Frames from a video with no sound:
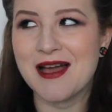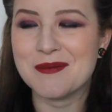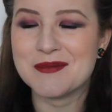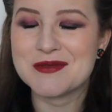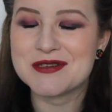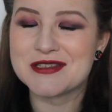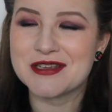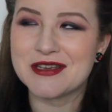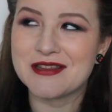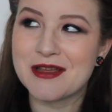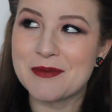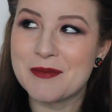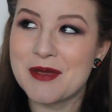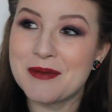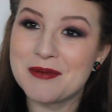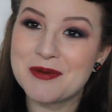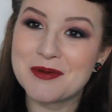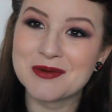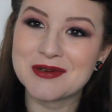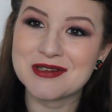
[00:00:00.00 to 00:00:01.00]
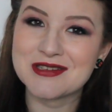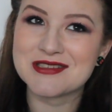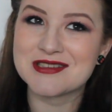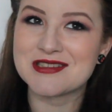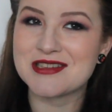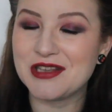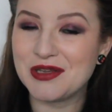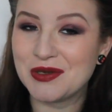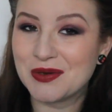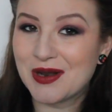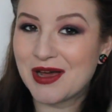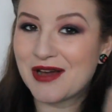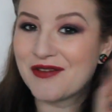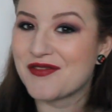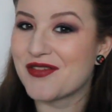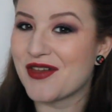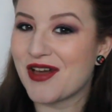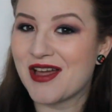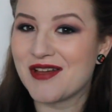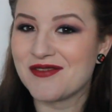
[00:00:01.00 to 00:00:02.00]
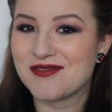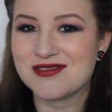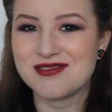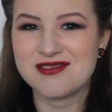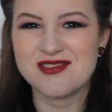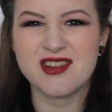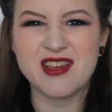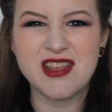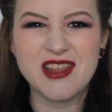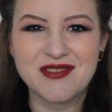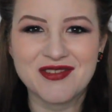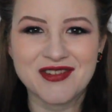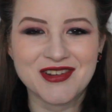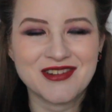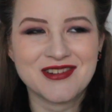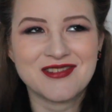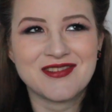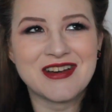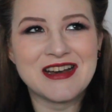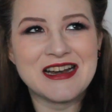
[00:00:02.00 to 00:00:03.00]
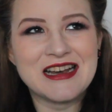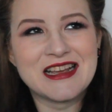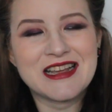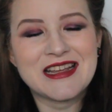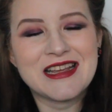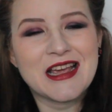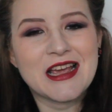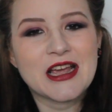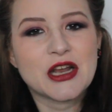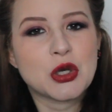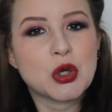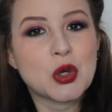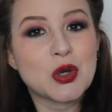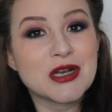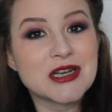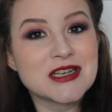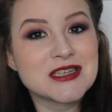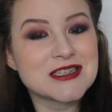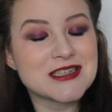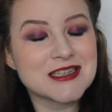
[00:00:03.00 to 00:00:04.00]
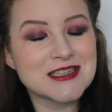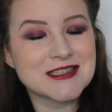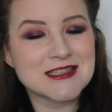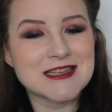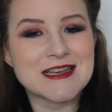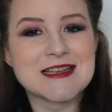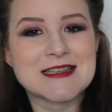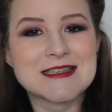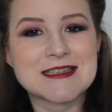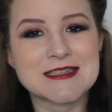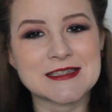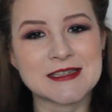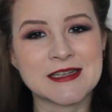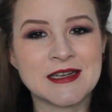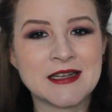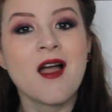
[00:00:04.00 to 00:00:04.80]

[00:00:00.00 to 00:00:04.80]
So there may be ones that you love that I've not even really acknowledged exist.